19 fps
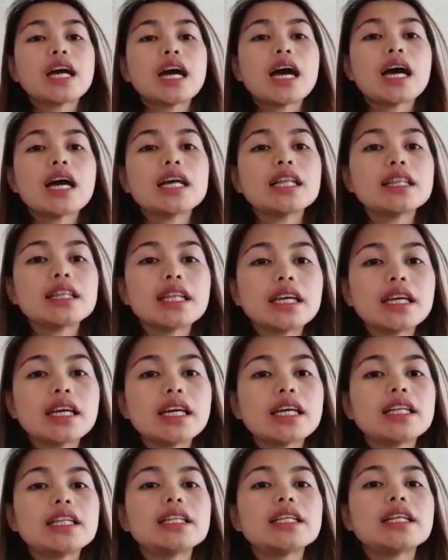And
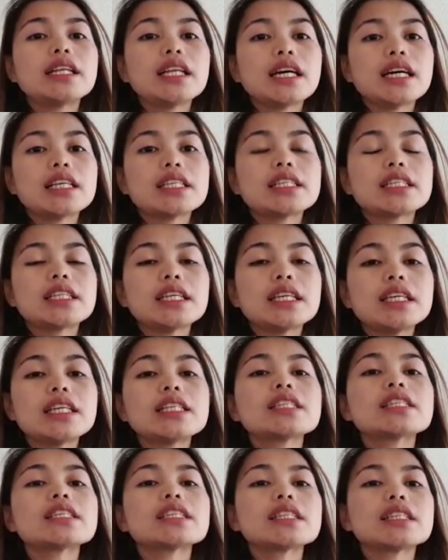then the last
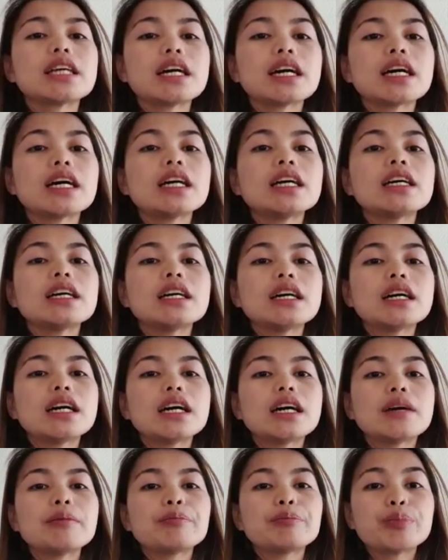is the
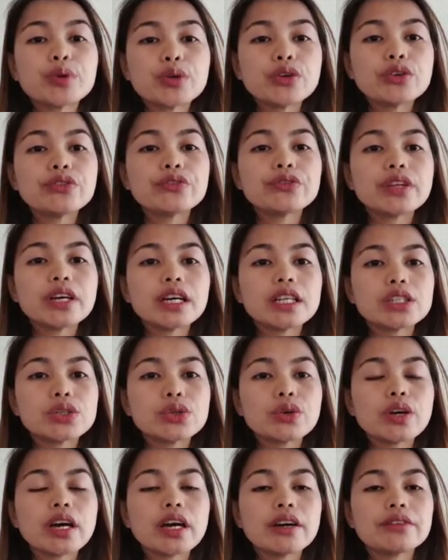proof that you
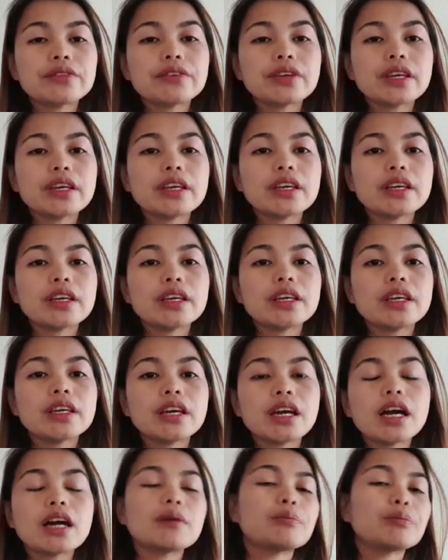have a
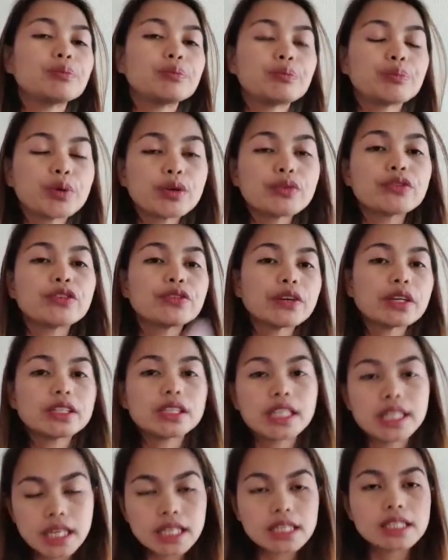proof of
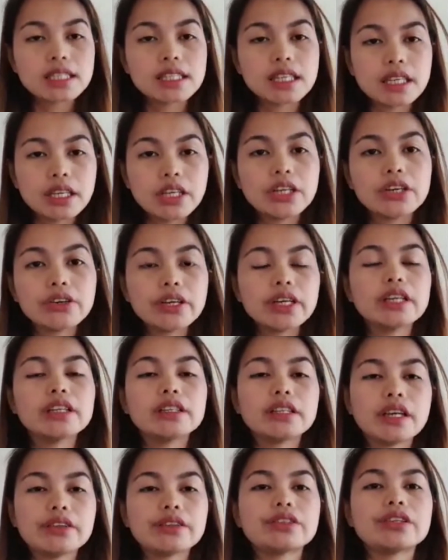address here in
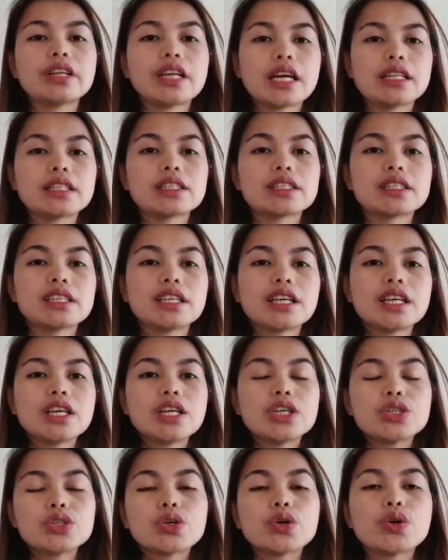Netherlands.
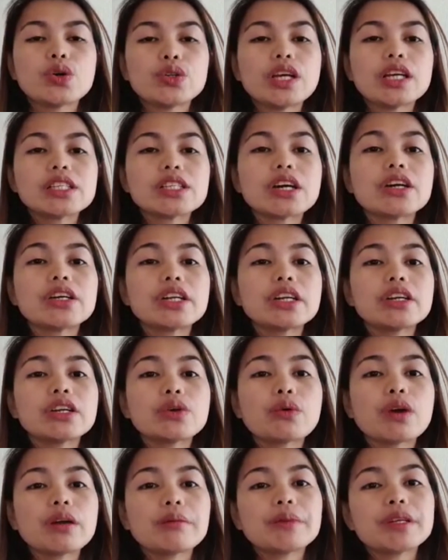So that are the
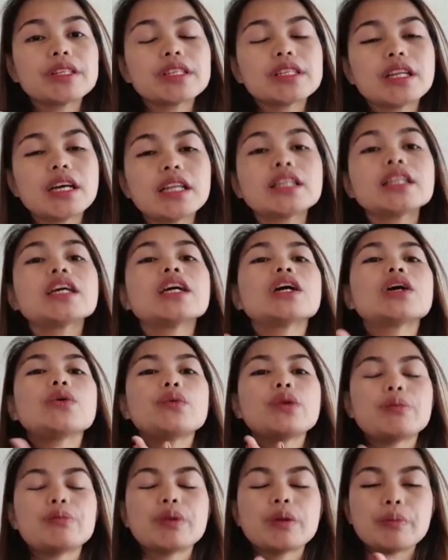requirements that
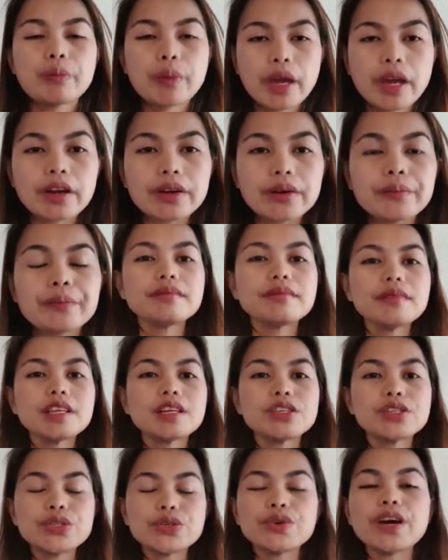we prepare.
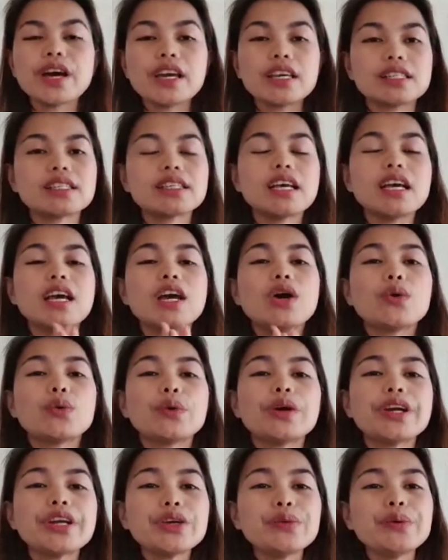So guys,
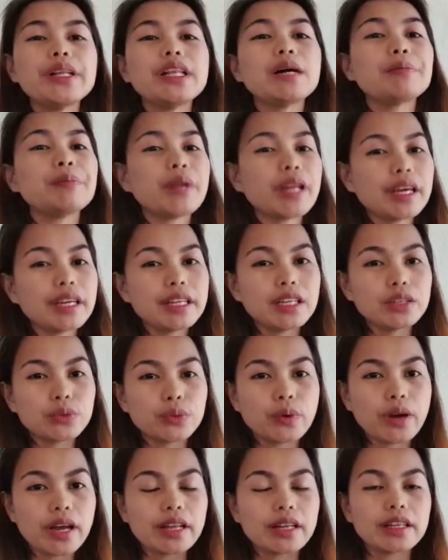where you will apply that
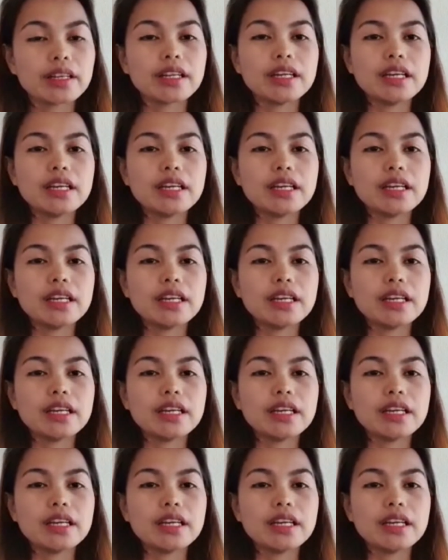one?